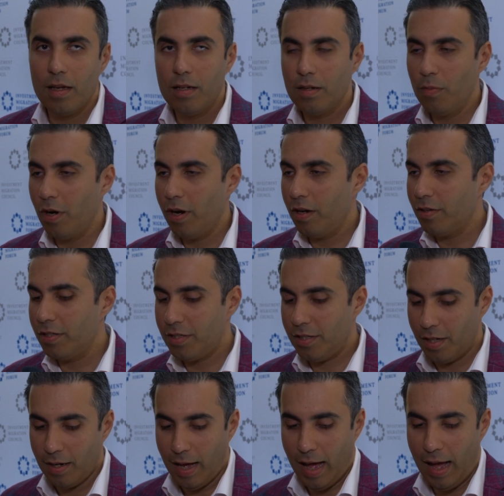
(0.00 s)
Good morning,
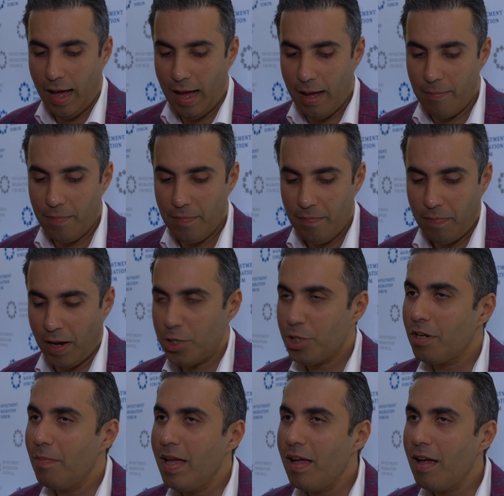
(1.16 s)
Christian. Um, pleasure
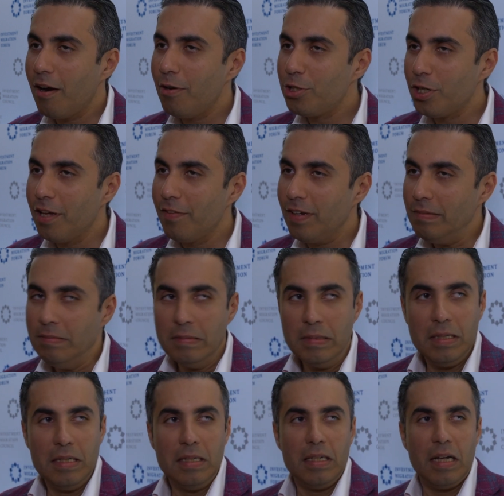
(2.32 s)
to be here in Geneva.
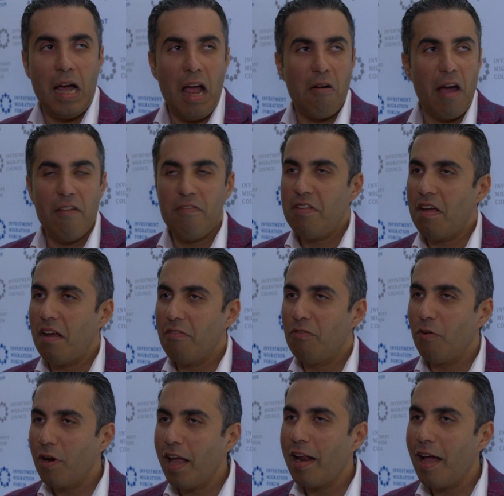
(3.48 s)
I arrived here
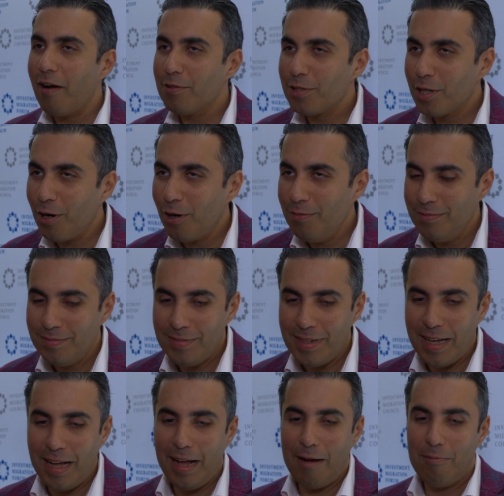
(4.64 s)
48 hours ago,
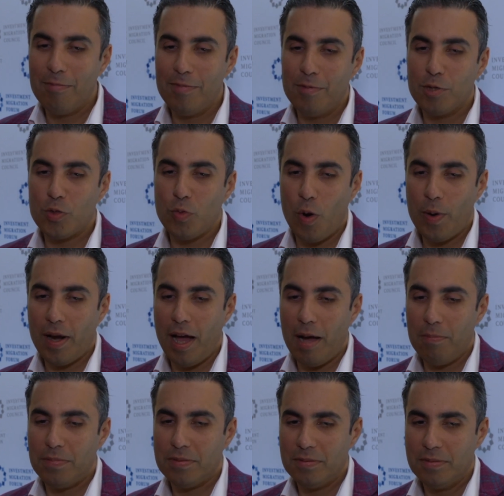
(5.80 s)
um, was woken up
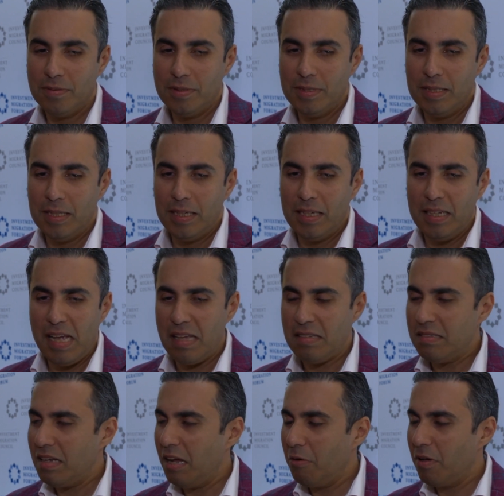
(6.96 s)

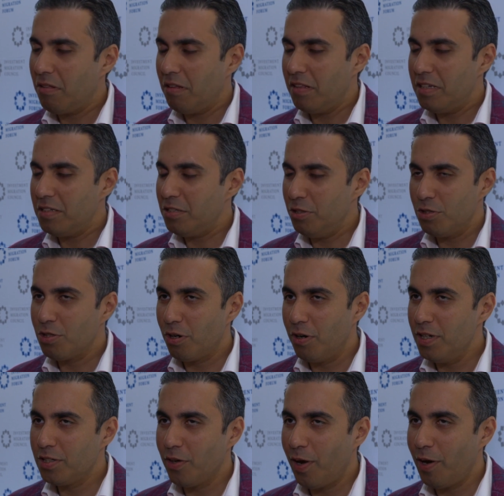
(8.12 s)
yesterday with all these news
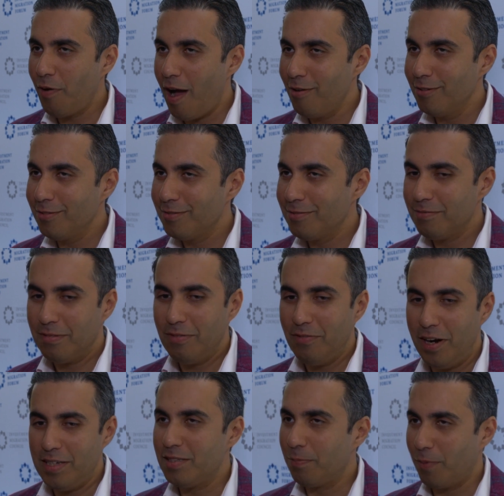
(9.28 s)
stories going around.
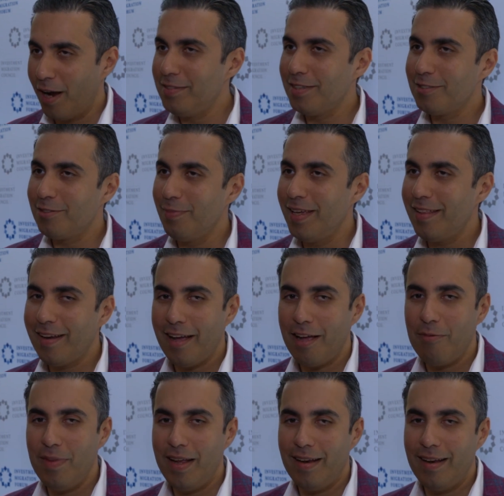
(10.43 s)
Very surprising to me that I
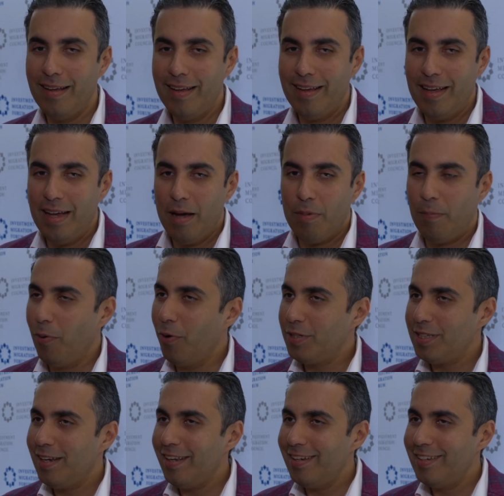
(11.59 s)
had been
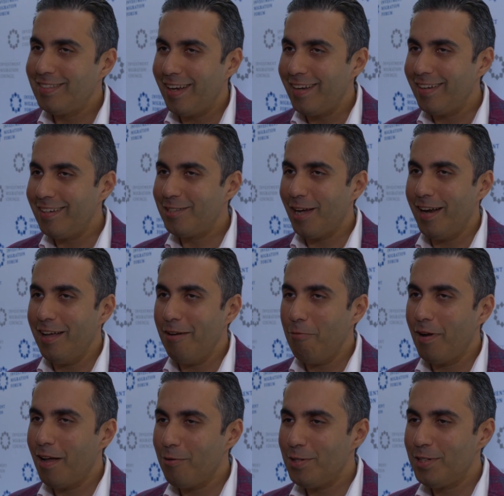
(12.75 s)
purportedly detained in China
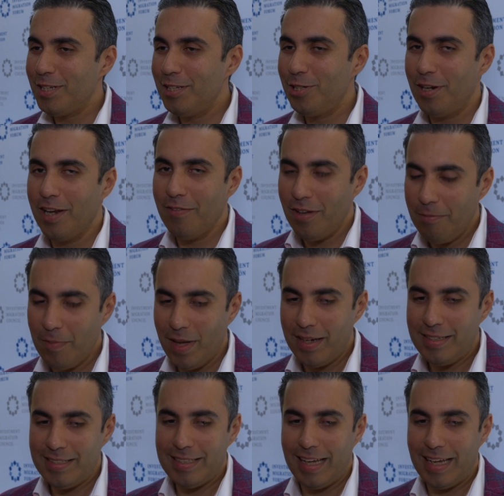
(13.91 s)
when I was in Geneva, but